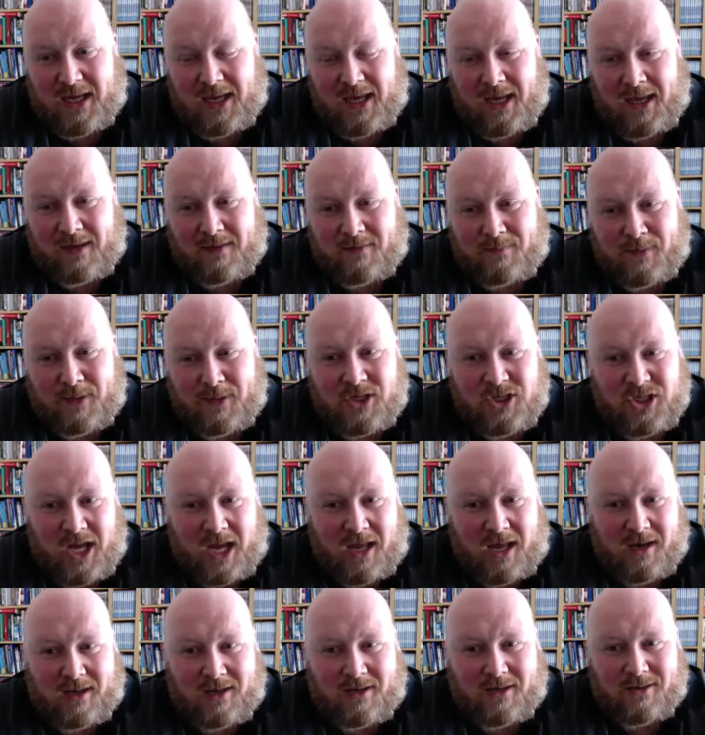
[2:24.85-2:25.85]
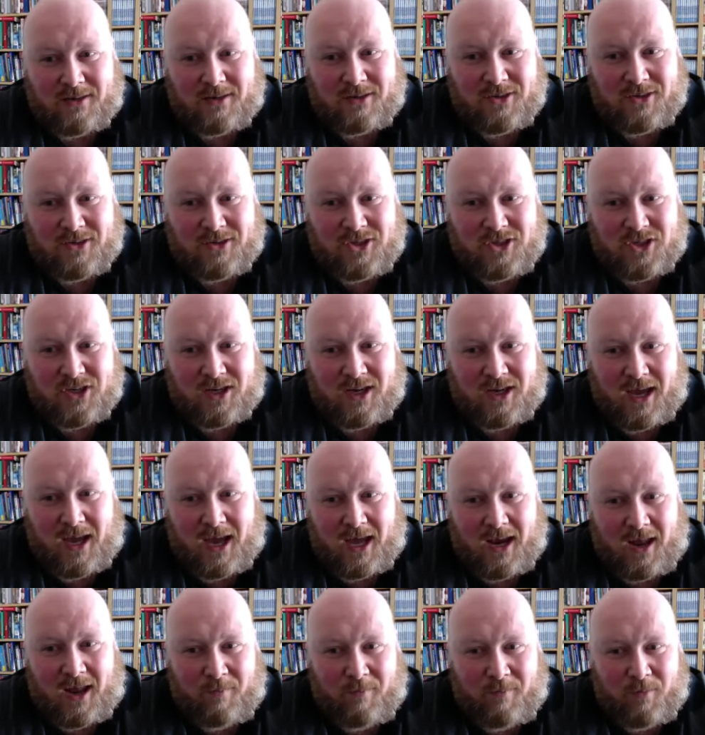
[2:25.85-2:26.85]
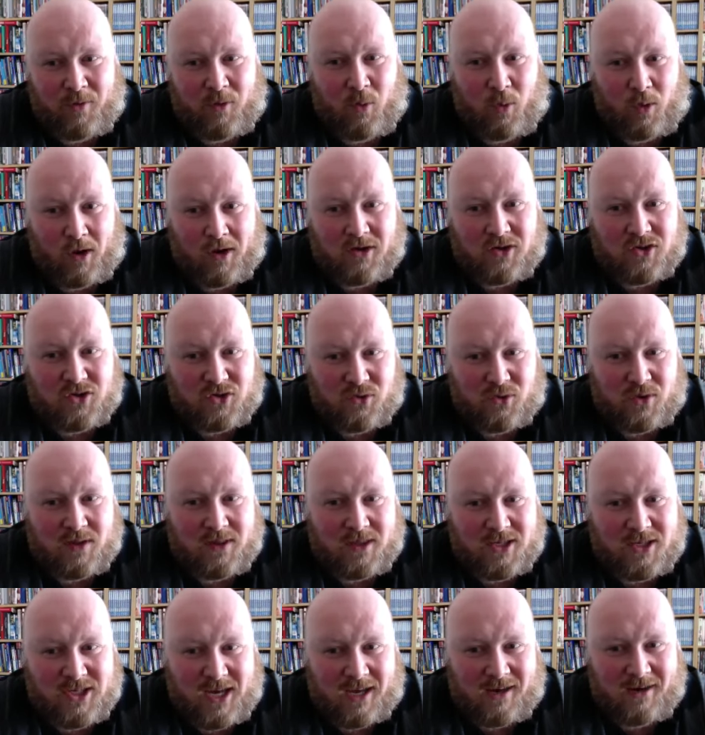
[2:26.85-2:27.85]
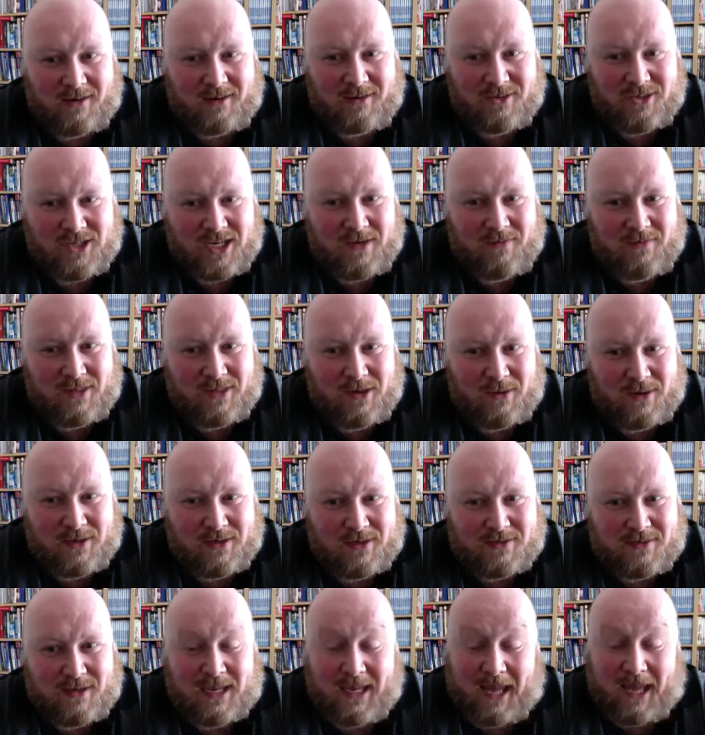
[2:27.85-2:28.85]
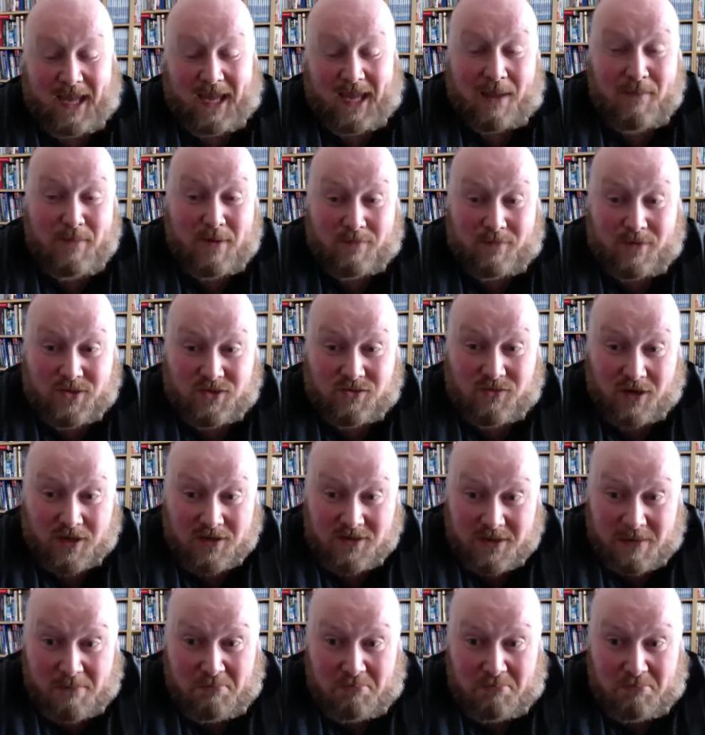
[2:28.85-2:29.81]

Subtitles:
it's been a challenge and I'm quite enjoying the challenge, even though it can be frustrating.